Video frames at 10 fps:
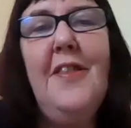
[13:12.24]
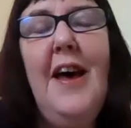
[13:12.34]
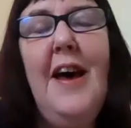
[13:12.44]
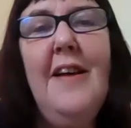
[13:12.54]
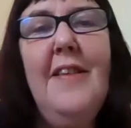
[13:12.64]

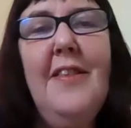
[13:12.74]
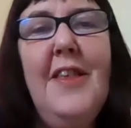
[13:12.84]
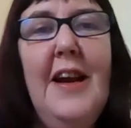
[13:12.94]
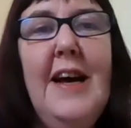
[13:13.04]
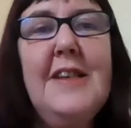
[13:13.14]
the
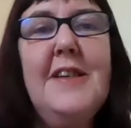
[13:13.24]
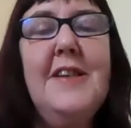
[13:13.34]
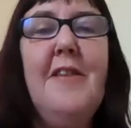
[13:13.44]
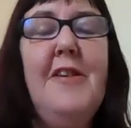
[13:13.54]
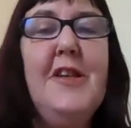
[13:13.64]
last
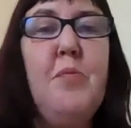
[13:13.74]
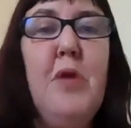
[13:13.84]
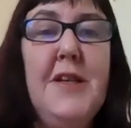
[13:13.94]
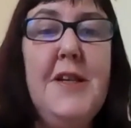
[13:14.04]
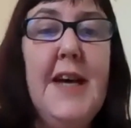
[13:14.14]
series of
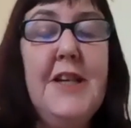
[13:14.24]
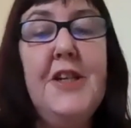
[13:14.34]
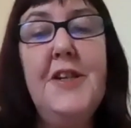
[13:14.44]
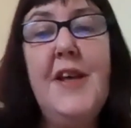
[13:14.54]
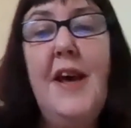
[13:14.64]

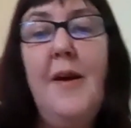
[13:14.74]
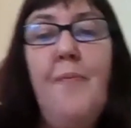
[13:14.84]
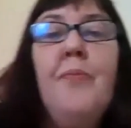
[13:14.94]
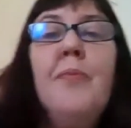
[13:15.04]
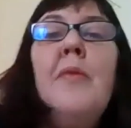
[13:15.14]
presentations there,
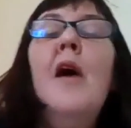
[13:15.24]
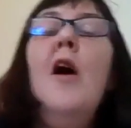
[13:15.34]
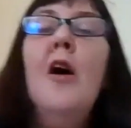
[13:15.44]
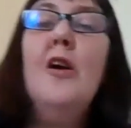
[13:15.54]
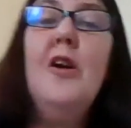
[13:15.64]

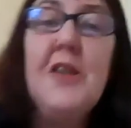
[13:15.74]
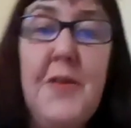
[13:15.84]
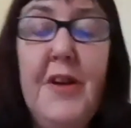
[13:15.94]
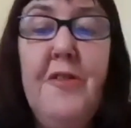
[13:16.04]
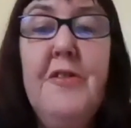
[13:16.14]
lots of
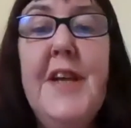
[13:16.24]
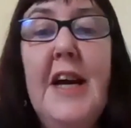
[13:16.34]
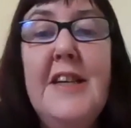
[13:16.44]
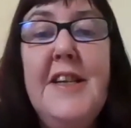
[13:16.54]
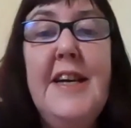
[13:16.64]
interesting
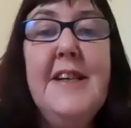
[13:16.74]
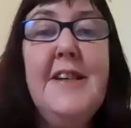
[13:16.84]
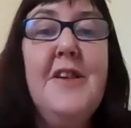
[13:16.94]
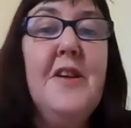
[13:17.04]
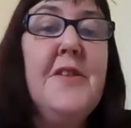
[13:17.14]

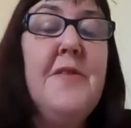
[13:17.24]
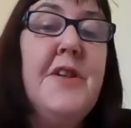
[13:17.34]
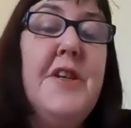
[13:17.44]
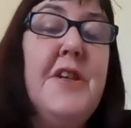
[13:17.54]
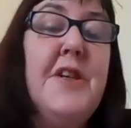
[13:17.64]
ideas, lots of
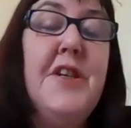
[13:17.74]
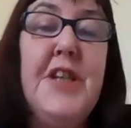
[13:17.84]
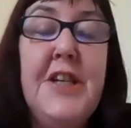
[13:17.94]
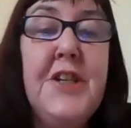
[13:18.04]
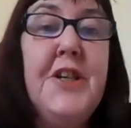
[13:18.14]

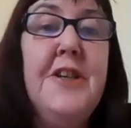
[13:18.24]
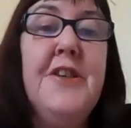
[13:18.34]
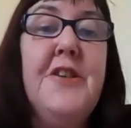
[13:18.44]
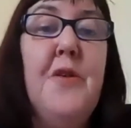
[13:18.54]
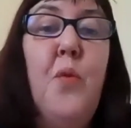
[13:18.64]

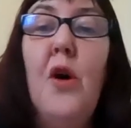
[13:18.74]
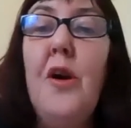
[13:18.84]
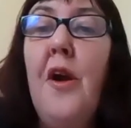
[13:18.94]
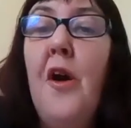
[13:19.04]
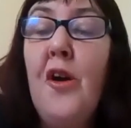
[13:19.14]
suggestions of
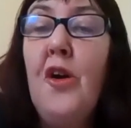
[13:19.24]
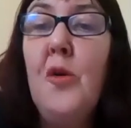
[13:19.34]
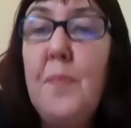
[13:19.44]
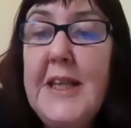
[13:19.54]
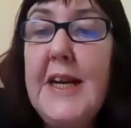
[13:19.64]
what could
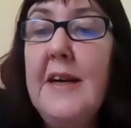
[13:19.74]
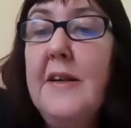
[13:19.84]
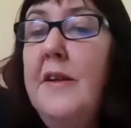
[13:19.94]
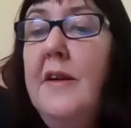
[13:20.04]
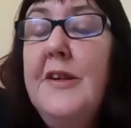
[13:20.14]
be
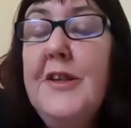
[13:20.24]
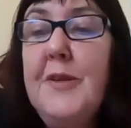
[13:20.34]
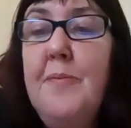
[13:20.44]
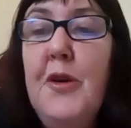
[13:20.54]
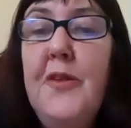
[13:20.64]
done to
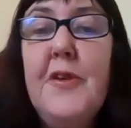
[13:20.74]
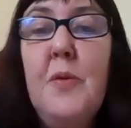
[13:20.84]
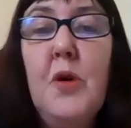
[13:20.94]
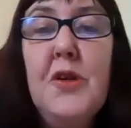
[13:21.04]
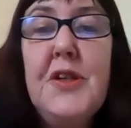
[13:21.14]
move
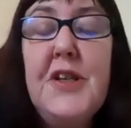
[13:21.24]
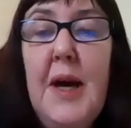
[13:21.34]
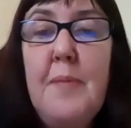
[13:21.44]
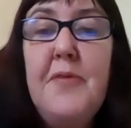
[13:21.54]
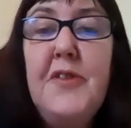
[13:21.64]
towards the
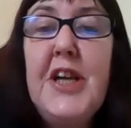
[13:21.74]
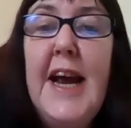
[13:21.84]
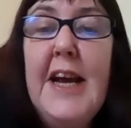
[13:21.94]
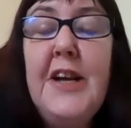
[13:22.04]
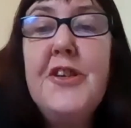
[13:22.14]
type of
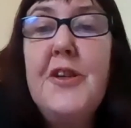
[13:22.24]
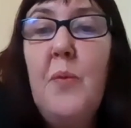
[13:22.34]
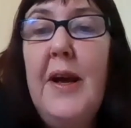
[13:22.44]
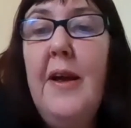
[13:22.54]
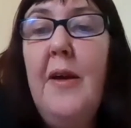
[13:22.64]
change that
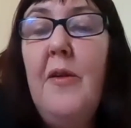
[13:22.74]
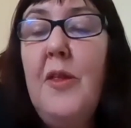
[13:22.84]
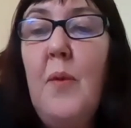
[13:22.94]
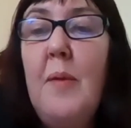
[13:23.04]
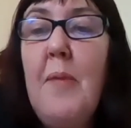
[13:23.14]
we
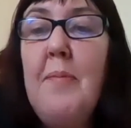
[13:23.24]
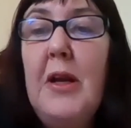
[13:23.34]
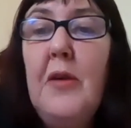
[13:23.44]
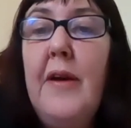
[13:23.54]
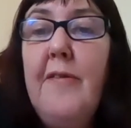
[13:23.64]
might be
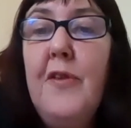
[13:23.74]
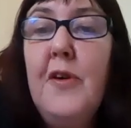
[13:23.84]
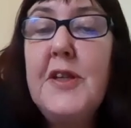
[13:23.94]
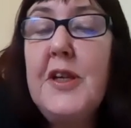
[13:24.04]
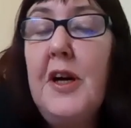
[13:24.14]
looking for
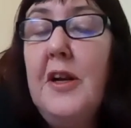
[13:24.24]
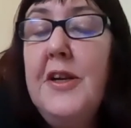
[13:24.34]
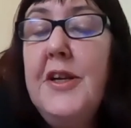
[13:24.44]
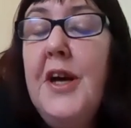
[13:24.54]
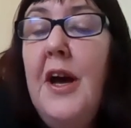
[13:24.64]
Scotland.